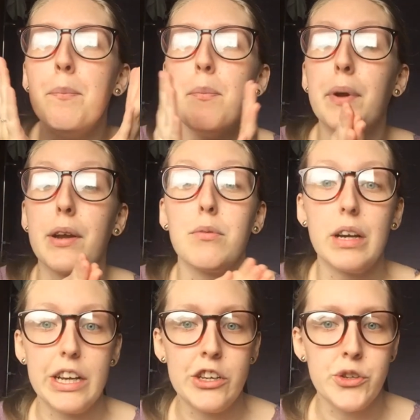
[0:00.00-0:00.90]
but I
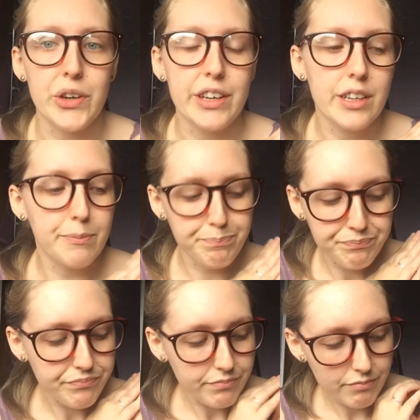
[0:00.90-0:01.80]
really enjoyed it.
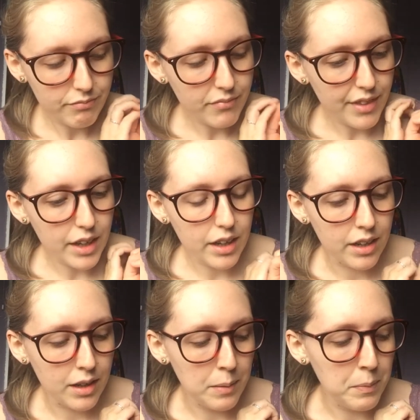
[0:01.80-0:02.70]

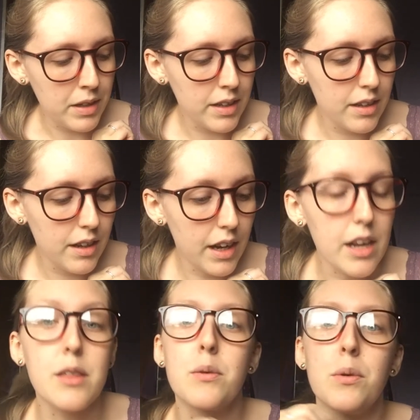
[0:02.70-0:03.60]

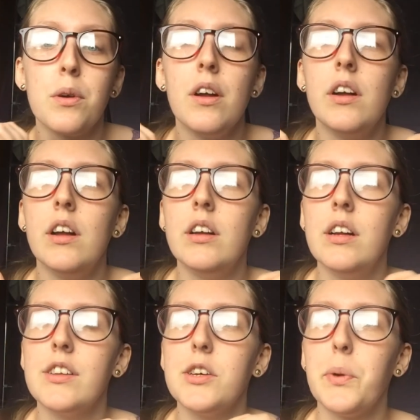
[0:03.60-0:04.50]
I thought
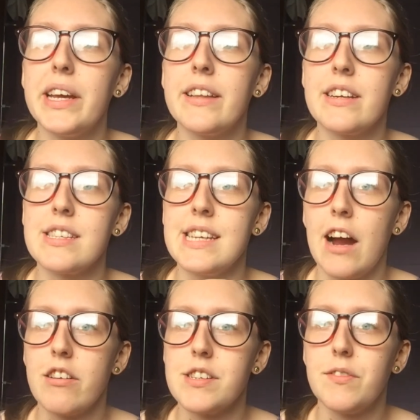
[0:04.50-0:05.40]
the way that it's
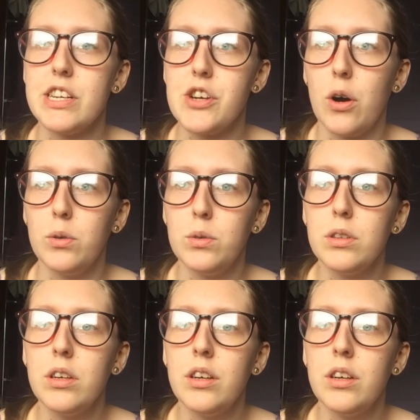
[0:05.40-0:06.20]
narratively told